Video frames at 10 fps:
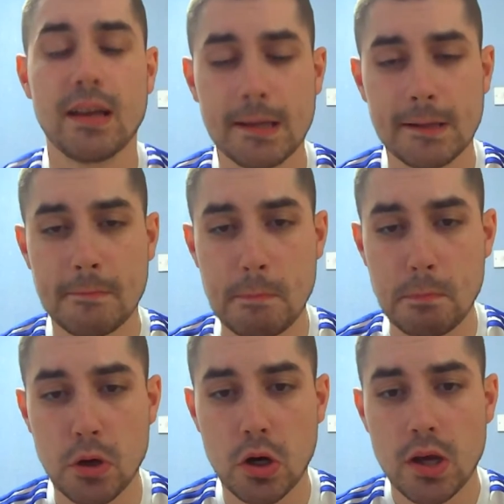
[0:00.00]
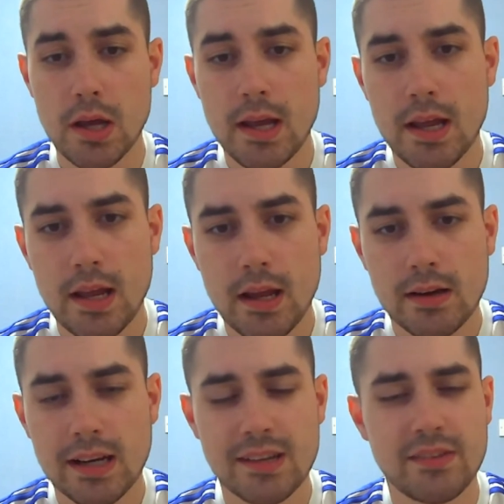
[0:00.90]
But
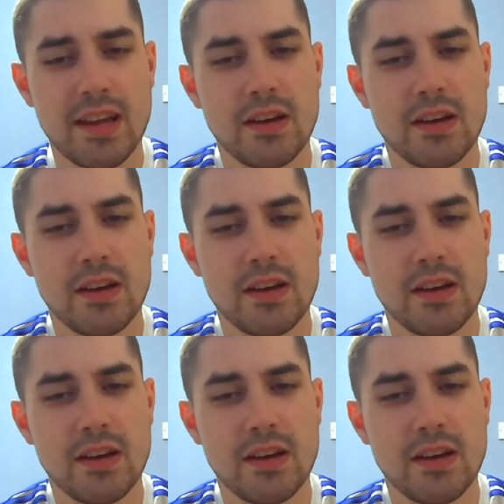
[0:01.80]
like I say,